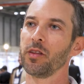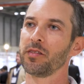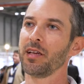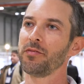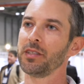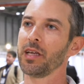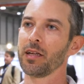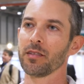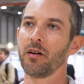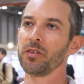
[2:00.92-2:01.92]
So the safety data
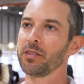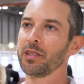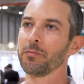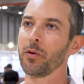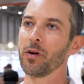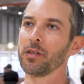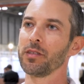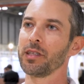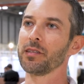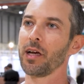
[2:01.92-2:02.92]
is obviously important
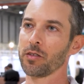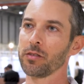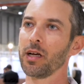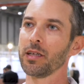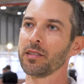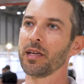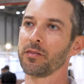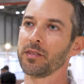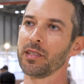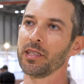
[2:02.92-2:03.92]
to contextualize the
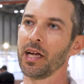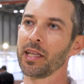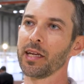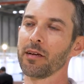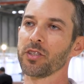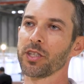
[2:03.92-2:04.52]
efficacy data that I've